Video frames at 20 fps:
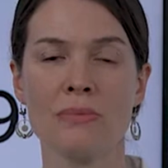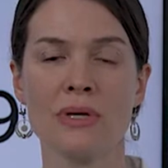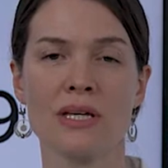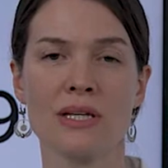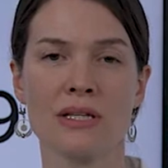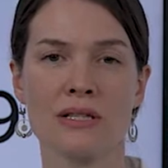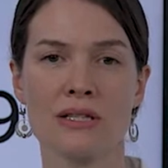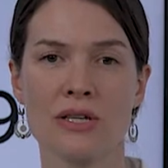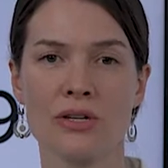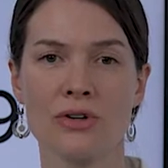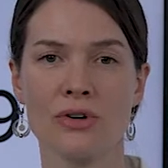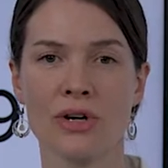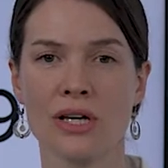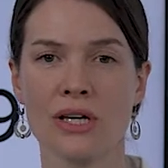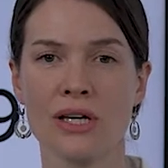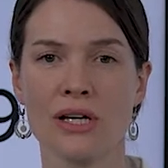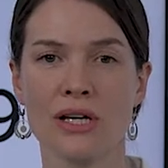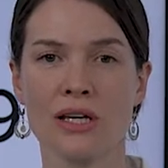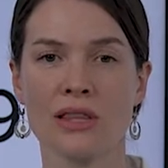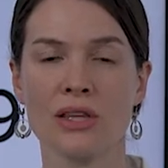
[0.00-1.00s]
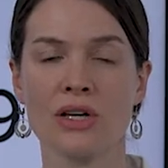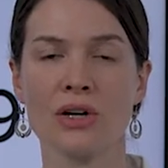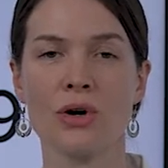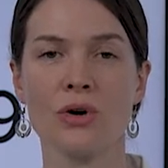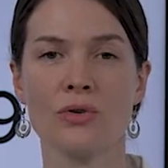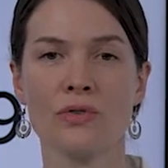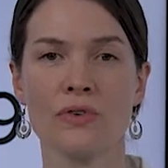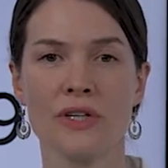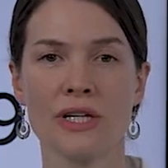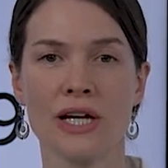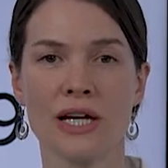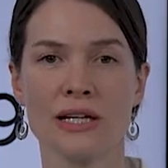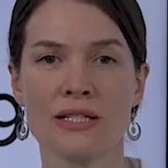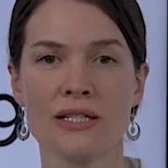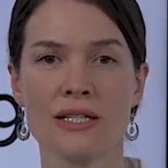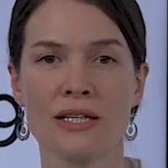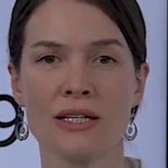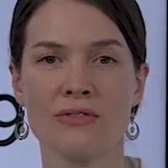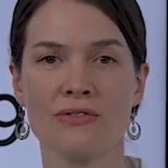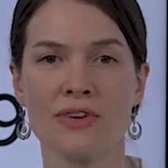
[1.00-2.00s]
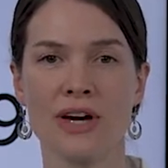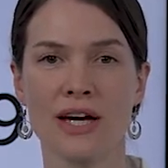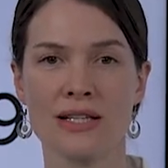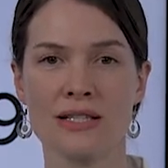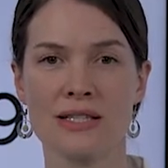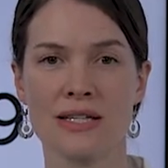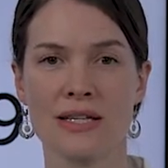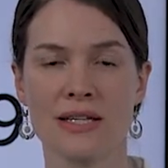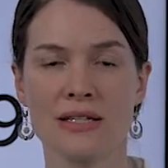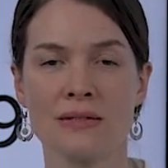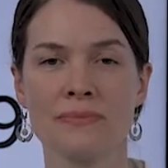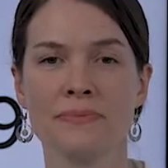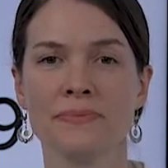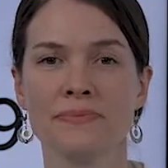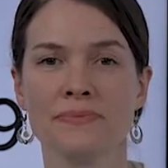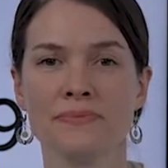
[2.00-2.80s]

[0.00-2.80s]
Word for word: be considering getting the COVID-19 vaccine.